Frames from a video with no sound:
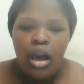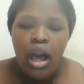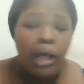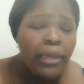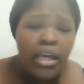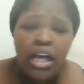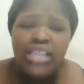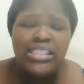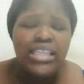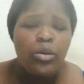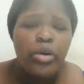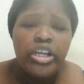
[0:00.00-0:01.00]
All because
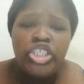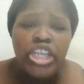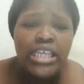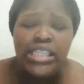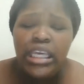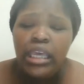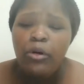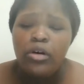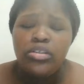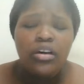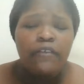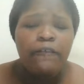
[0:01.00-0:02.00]
they were chasing him
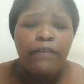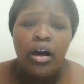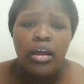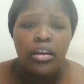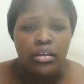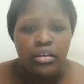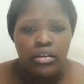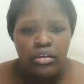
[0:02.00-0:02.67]
out of fun.